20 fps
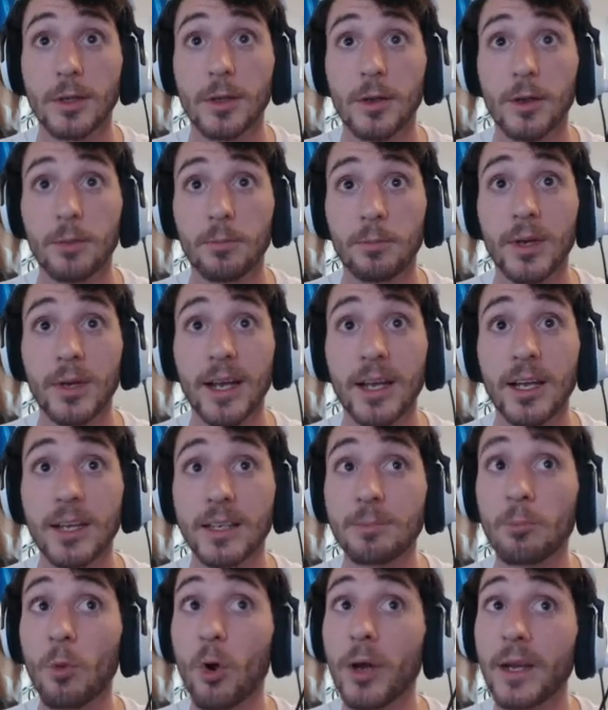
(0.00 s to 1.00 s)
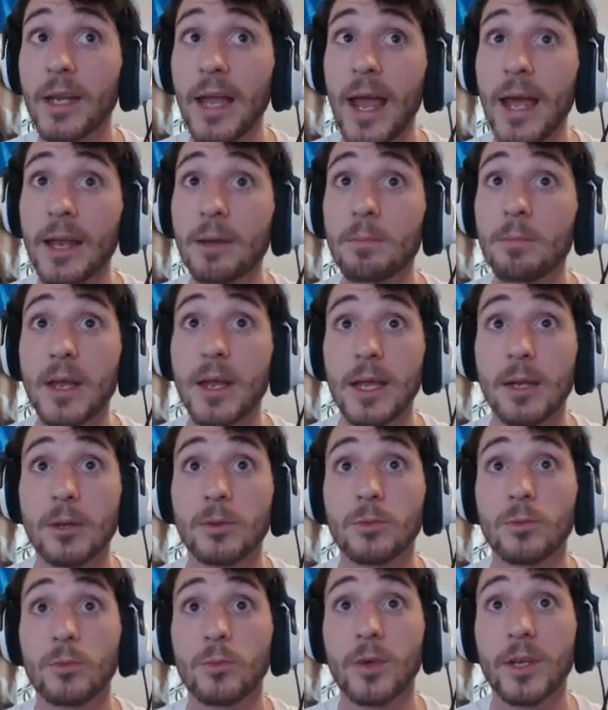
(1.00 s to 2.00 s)
But I get more canned meat,
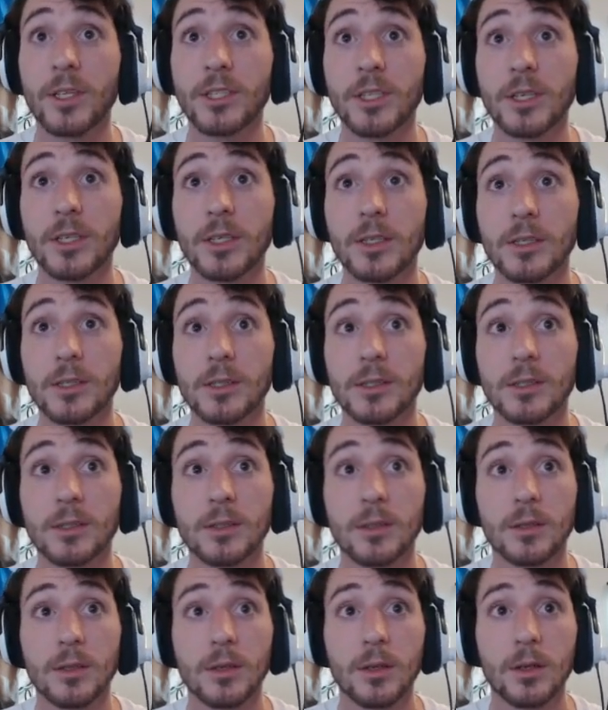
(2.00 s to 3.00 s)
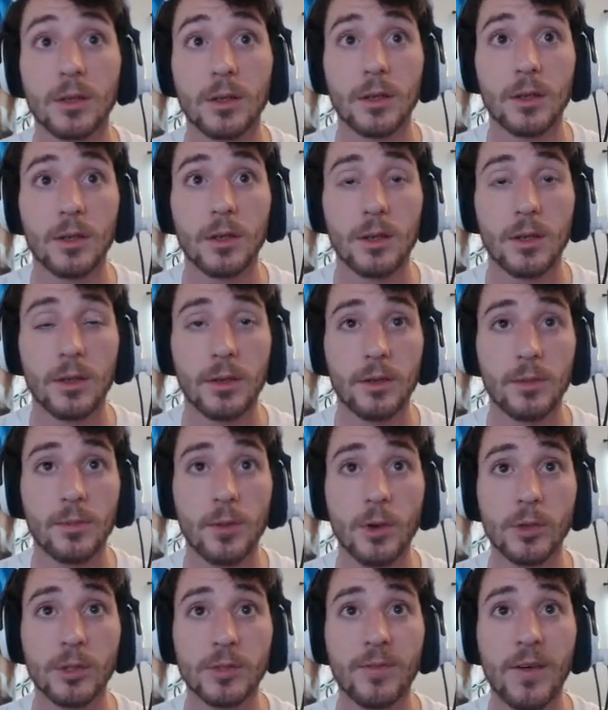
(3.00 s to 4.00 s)
which is the
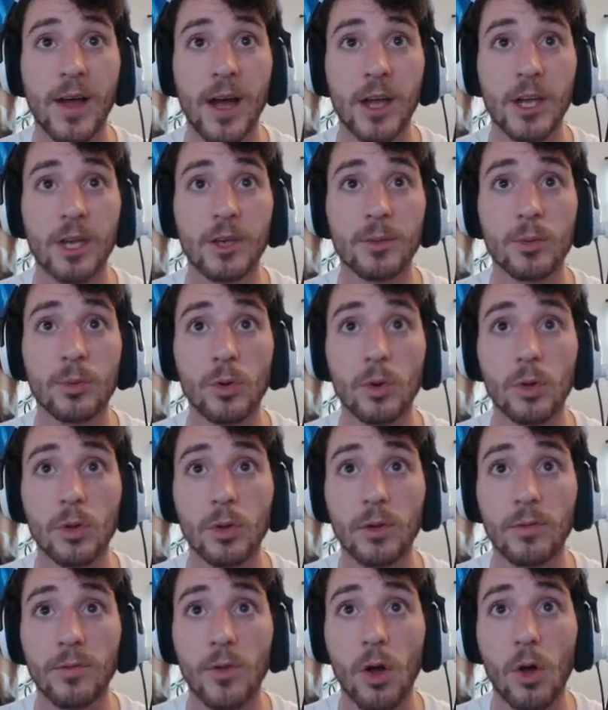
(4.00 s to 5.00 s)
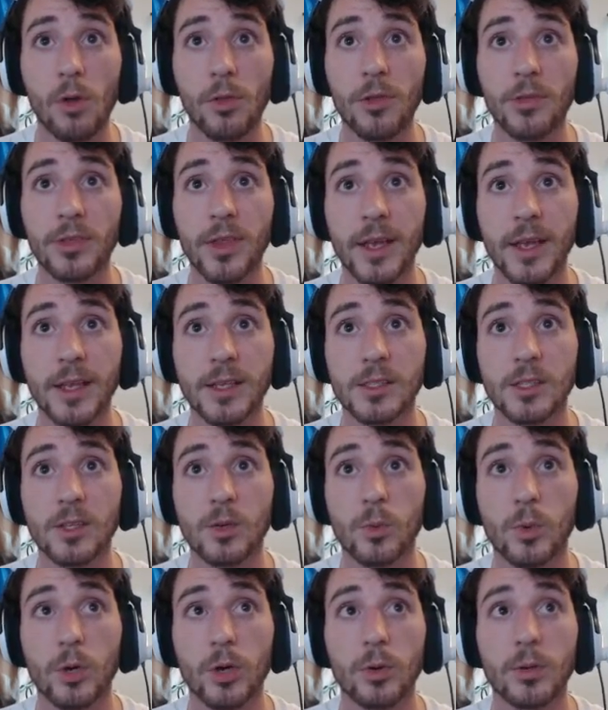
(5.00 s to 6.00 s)
most valuable of all the things in the
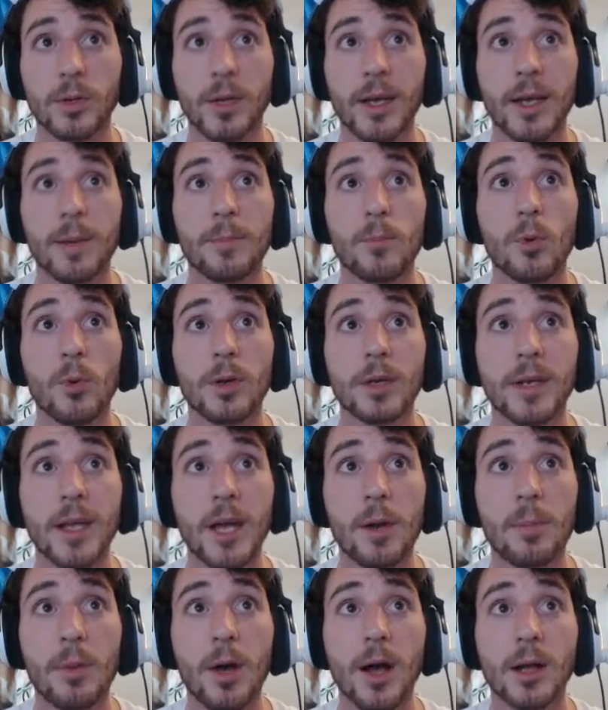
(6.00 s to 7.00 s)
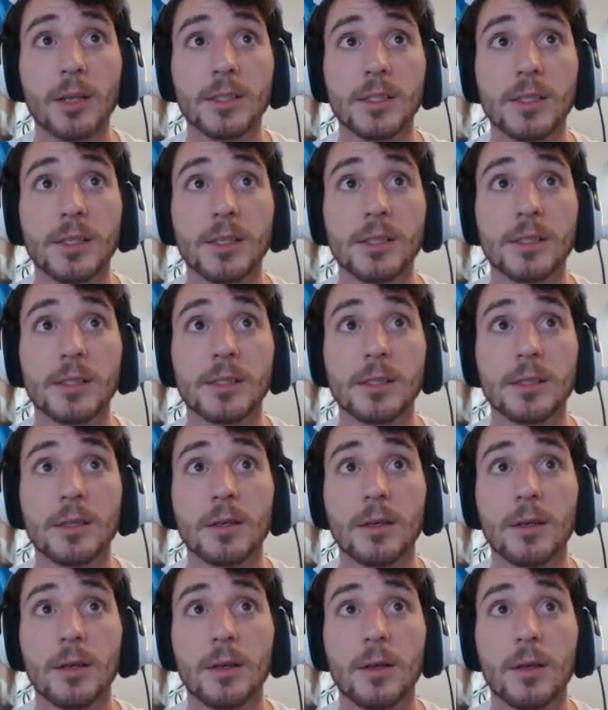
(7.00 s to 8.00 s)
world. I got more nail boxes.
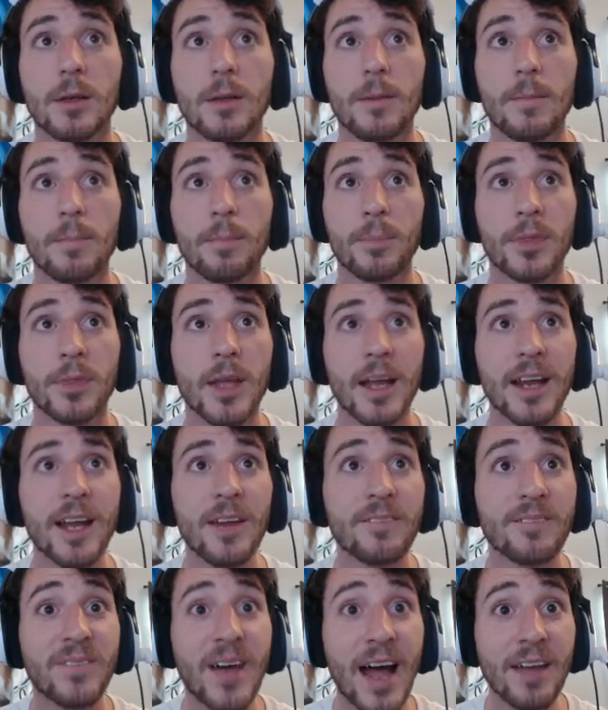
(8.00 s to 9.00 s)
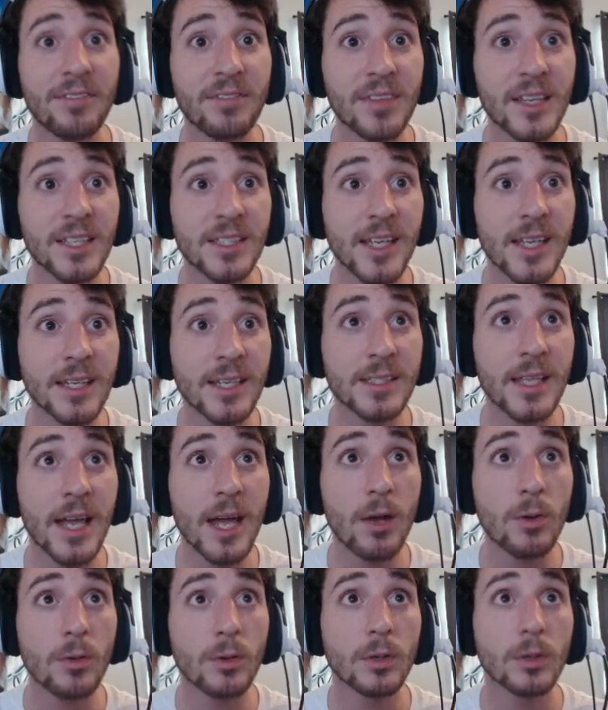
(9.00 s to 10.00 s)
I got 5 of these things
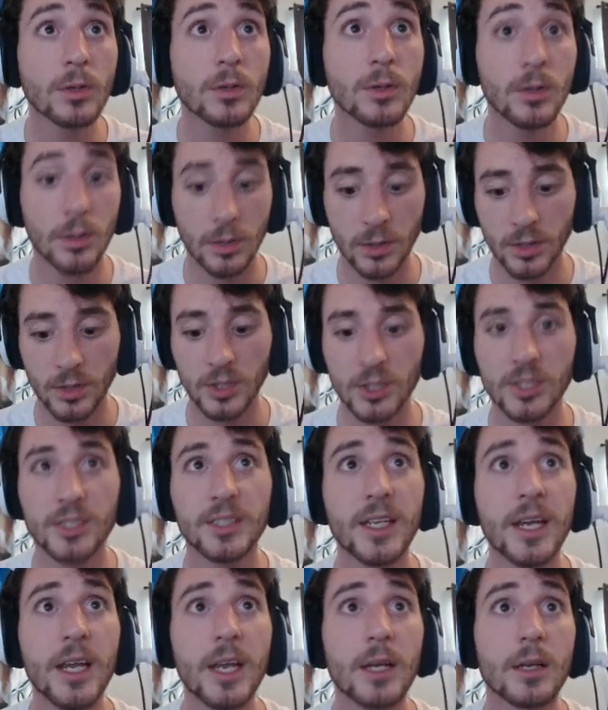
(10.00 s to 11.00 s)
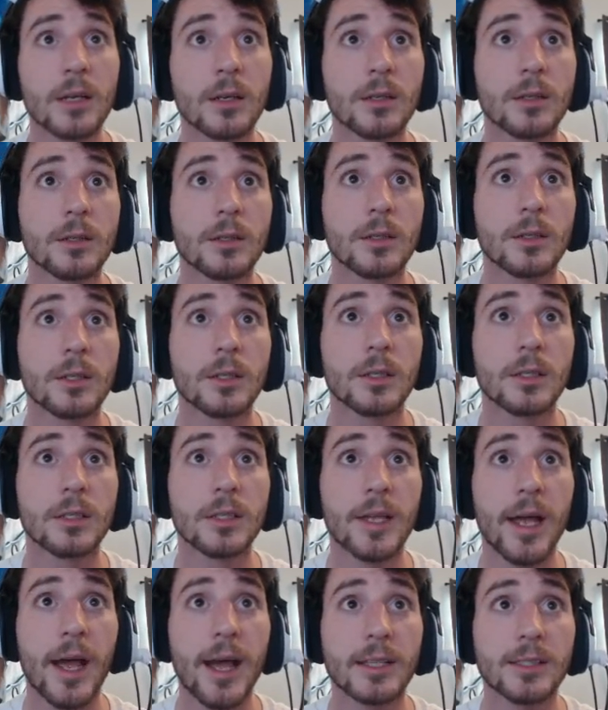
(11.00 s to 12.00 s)
now? C.
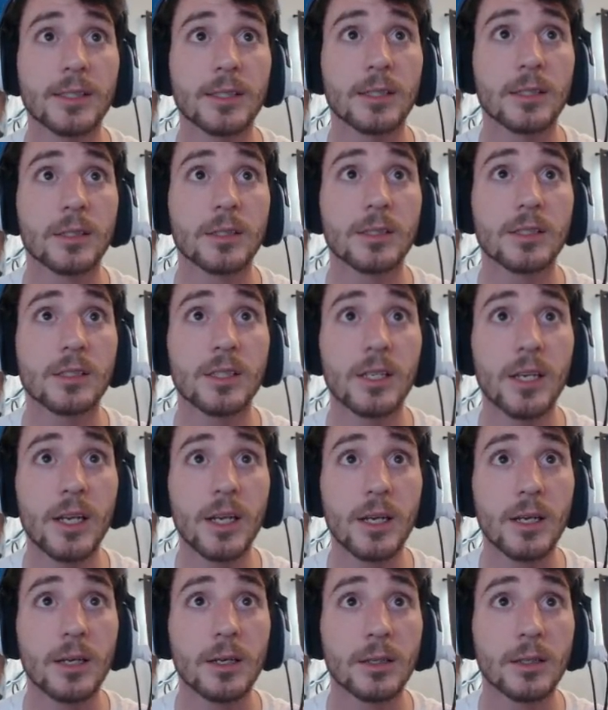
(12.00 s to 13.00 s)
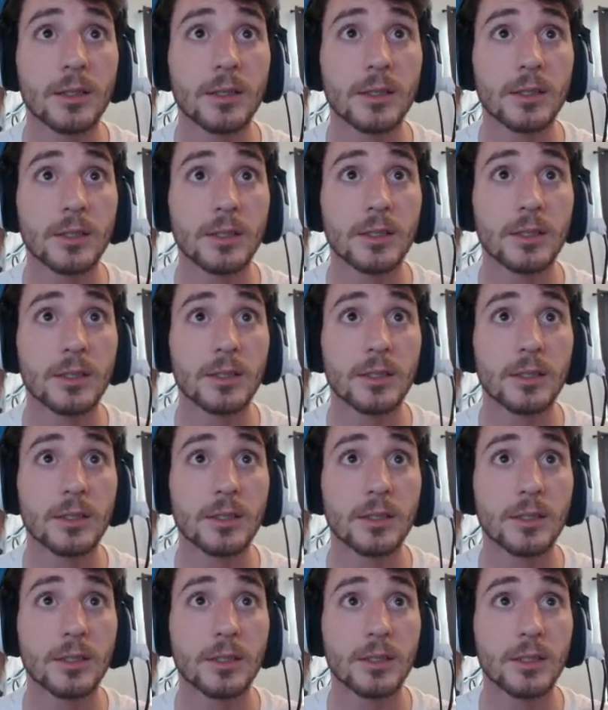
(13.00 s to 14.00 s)
Yes. C.
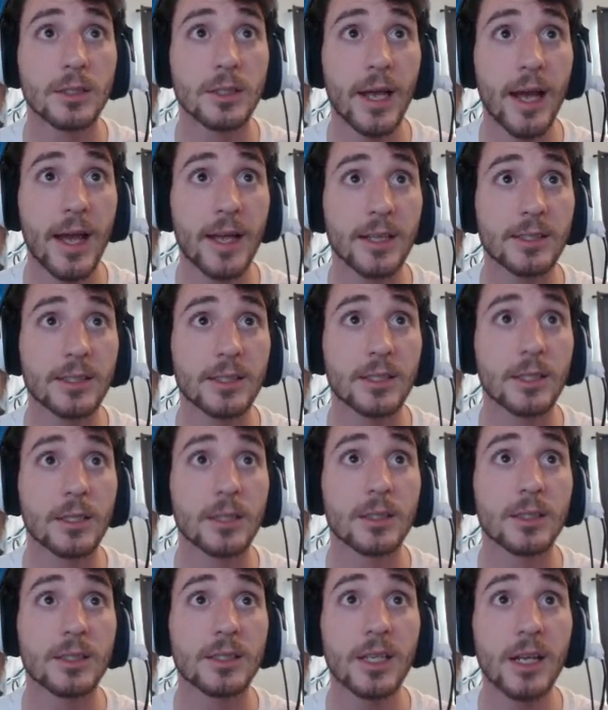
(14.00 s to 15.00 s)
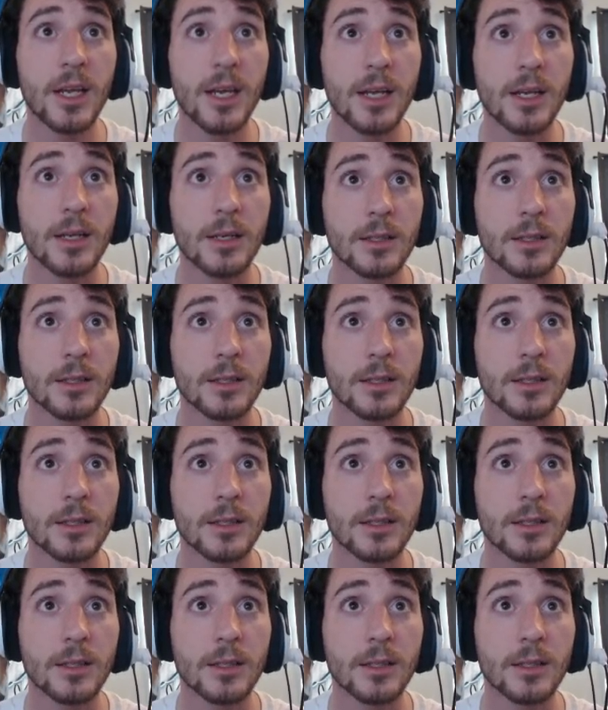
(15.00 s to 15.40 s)
Yes. C.